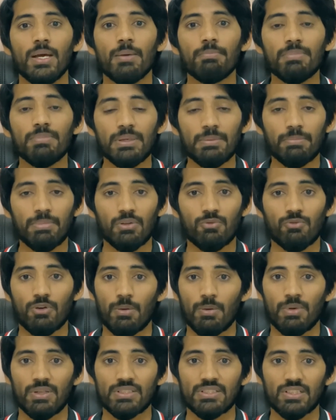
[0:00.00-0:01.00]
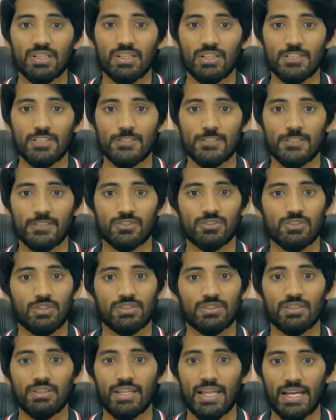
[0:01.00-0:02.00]
people from other cultures,
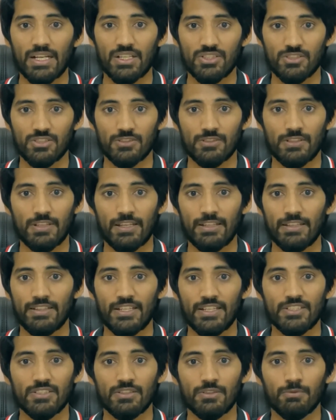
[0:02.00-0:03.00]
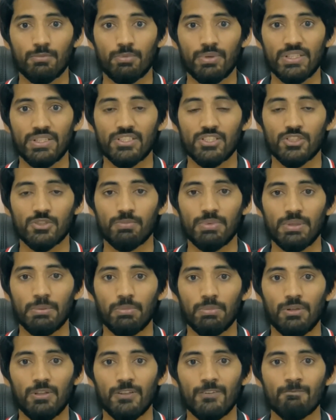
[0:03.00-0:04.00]
other languages, like native British
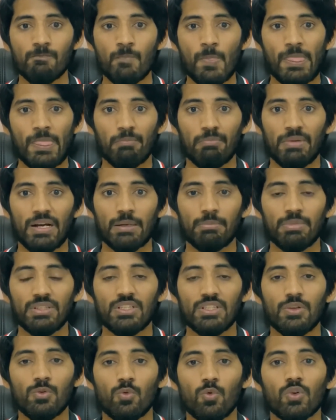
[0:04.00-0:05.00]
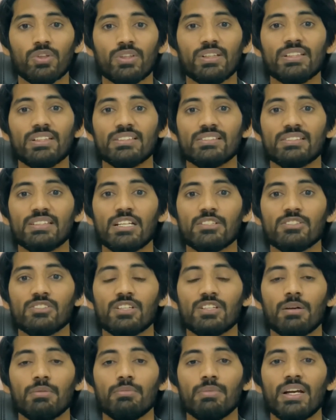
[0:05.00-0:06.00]
people, might be they won't understand
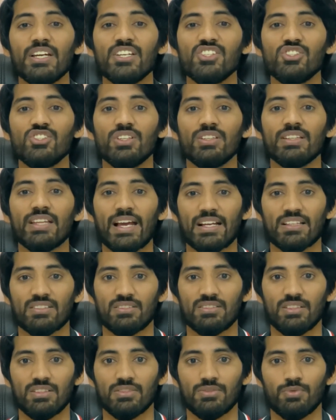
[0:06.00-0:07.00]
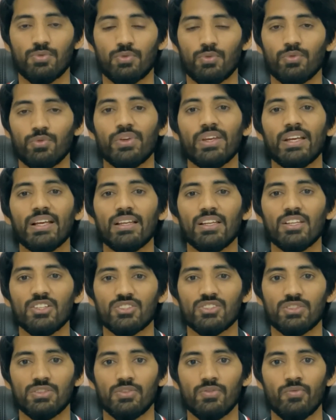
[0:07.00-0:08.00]
some Asian accent of
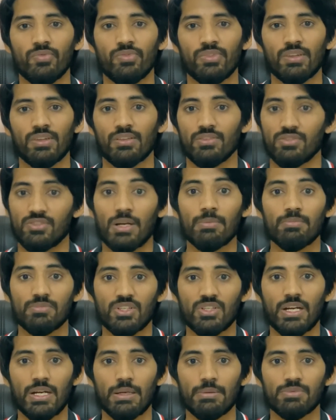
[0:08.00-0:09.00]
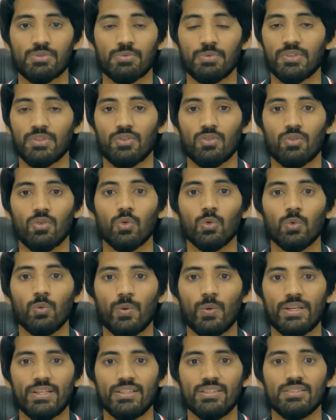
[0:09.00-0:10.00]
English sometimes, but not
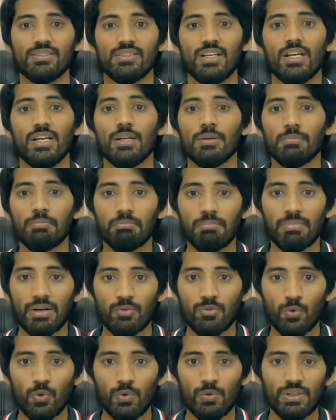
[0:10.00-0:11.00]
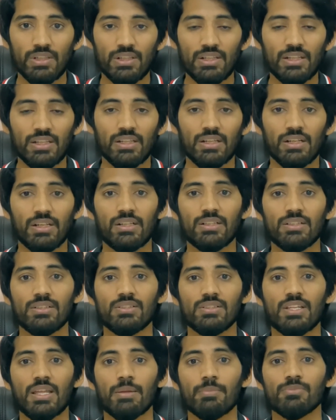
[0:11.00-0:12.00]
always. But we will
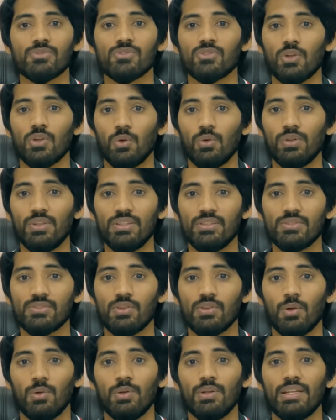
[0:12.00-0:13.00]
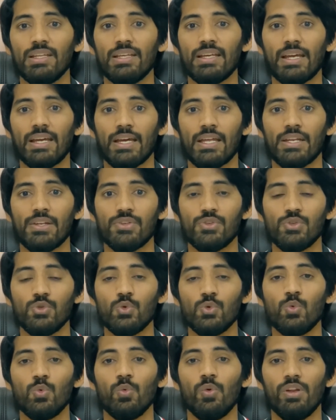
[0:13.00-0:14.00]
learn them slowly, and
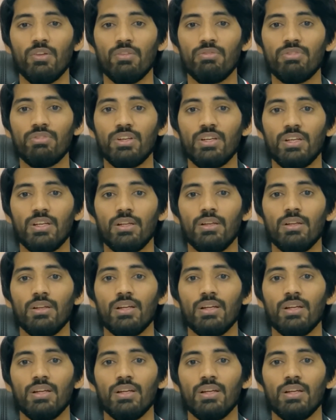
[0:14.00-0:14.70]
you will feel